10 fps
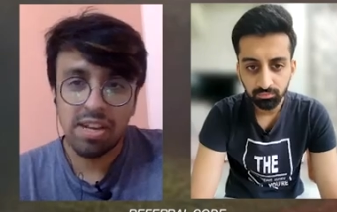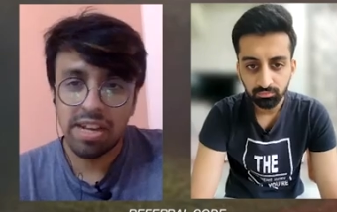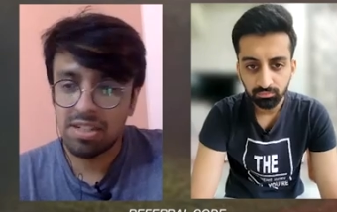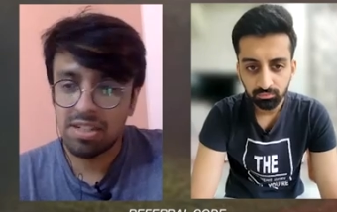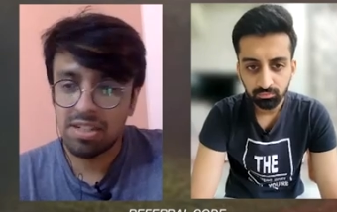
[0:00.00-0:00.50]

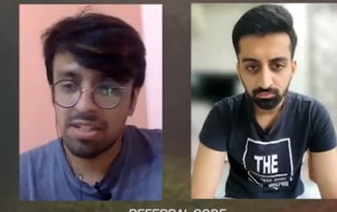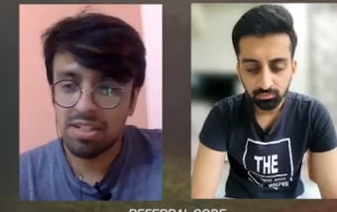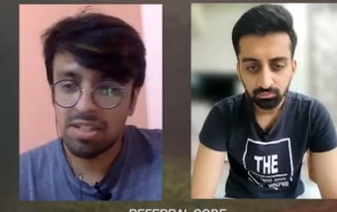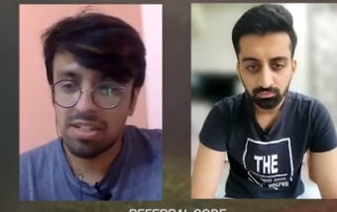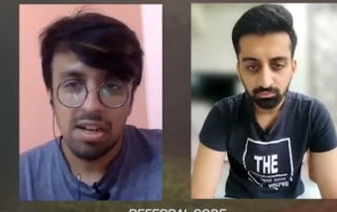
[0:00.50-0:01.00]
Speaker 1: strike,
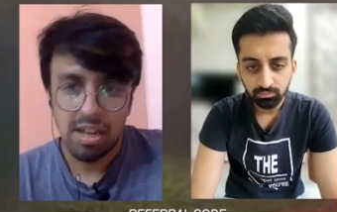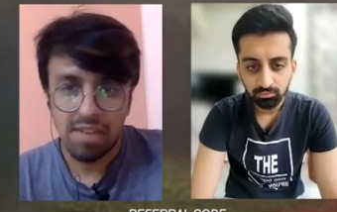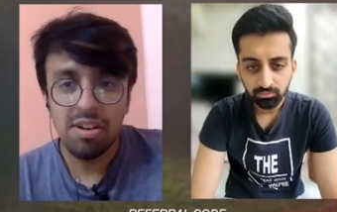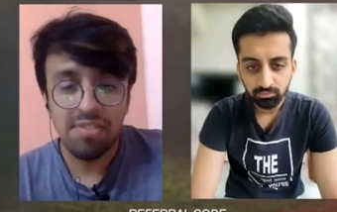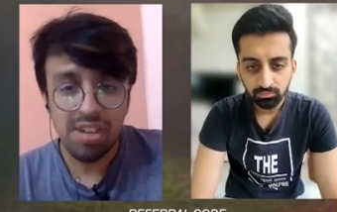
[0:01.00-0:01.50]

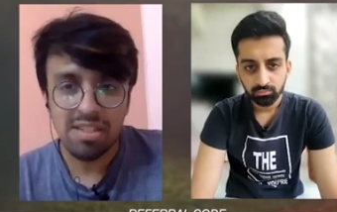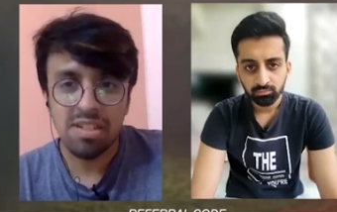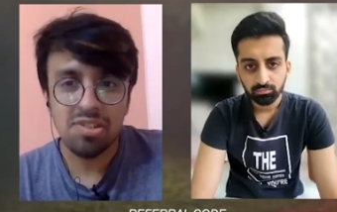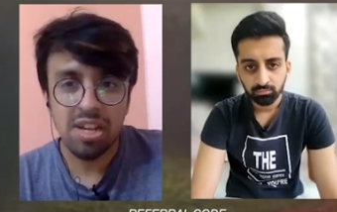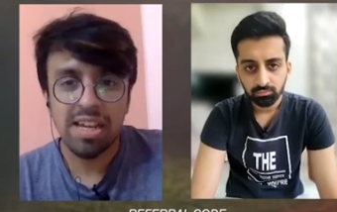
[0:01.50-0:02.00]
even if he doesn't
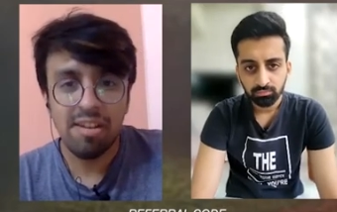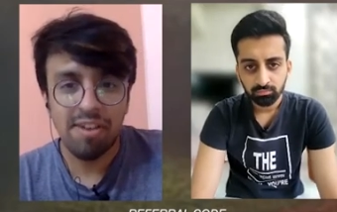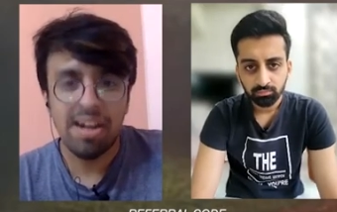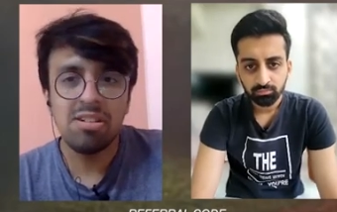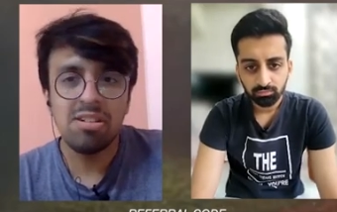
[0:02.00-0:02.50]
strike, he
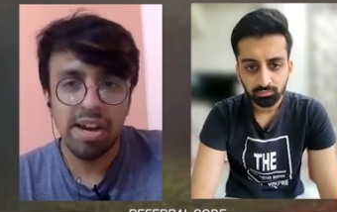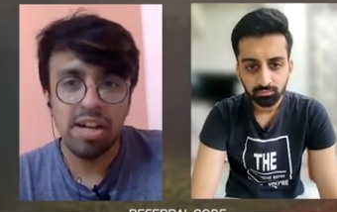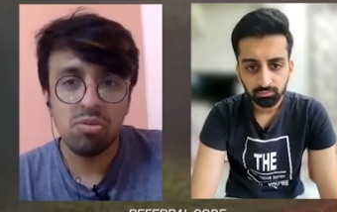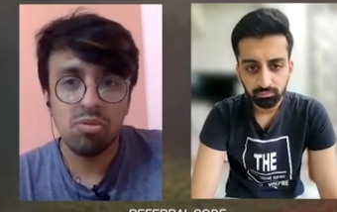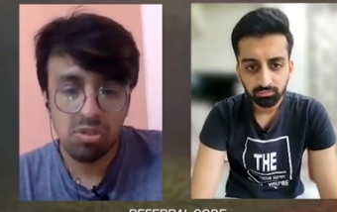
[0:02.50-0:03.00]
finds a way
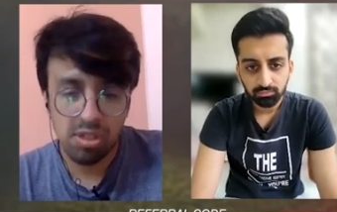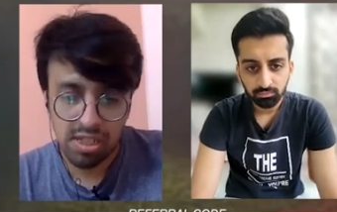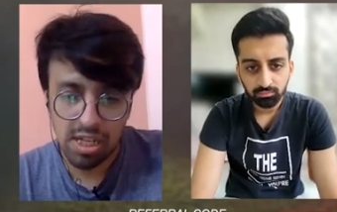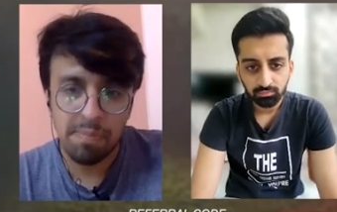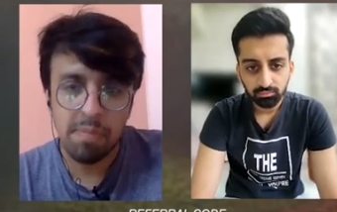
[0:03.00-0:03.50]
to
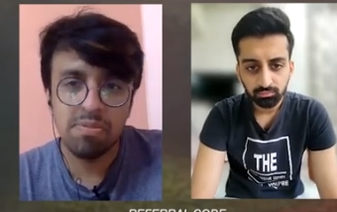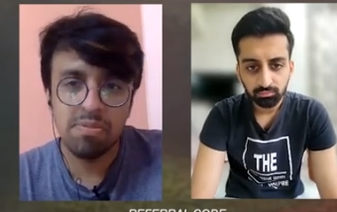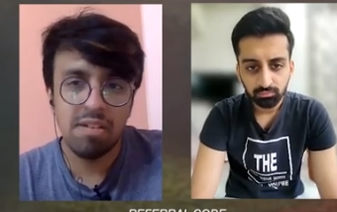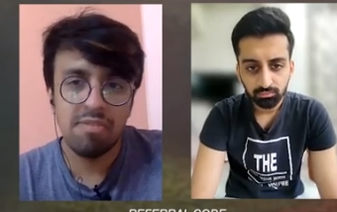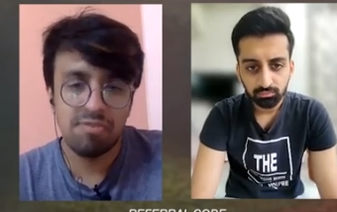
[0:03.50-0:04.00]
keep
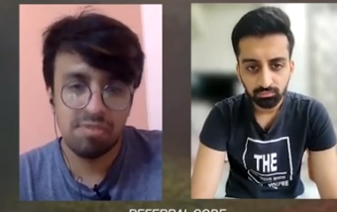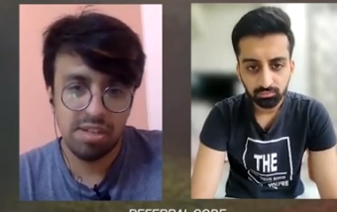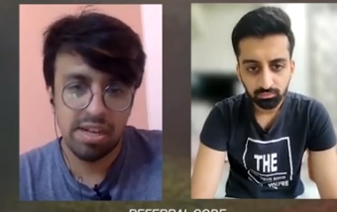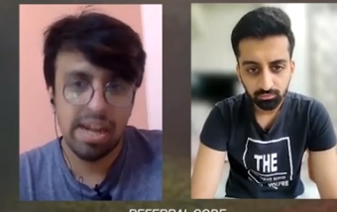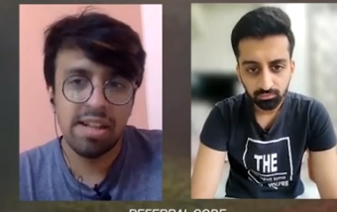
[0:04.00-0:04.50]
himself
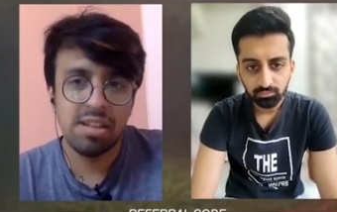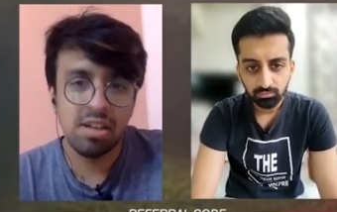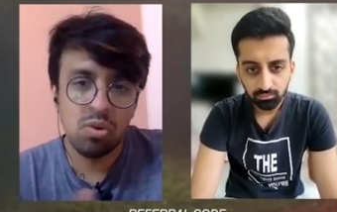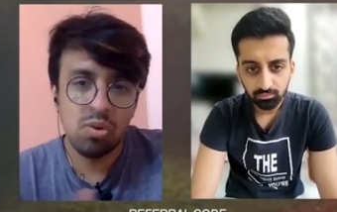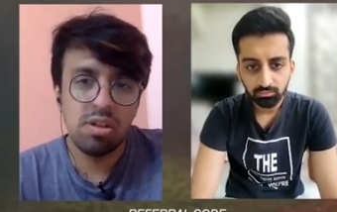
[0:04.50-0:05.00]
in the good